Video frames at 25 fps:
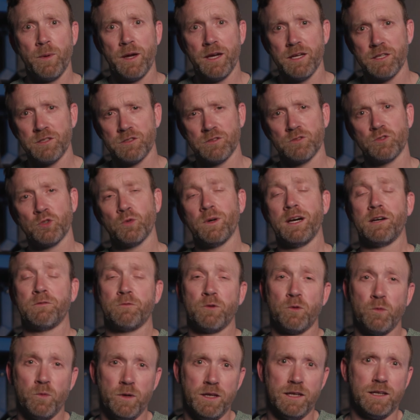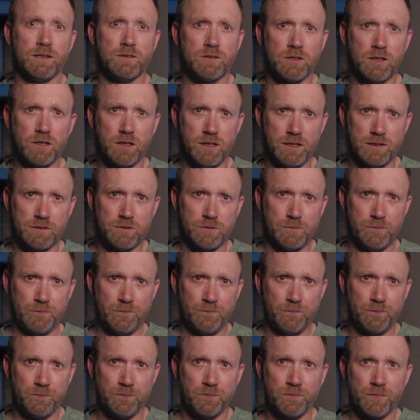patients who have a weakened heart.
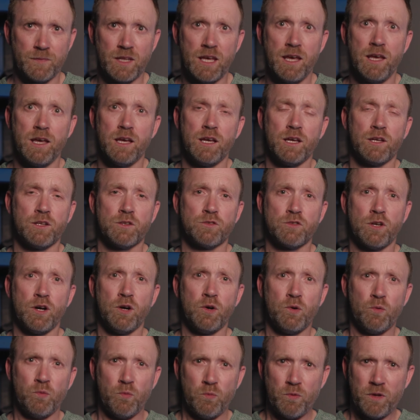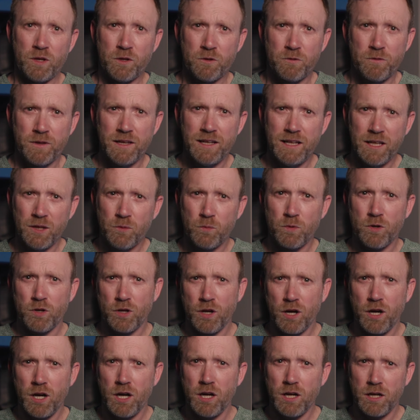So we really
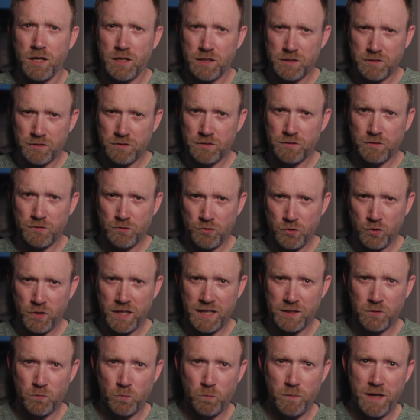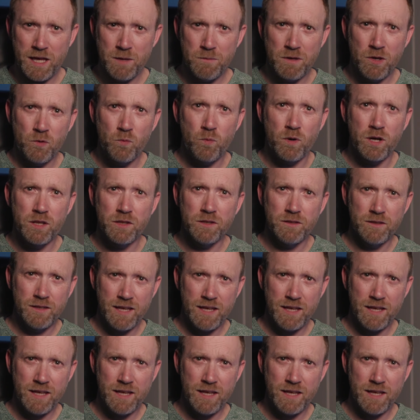work hard to get maybe one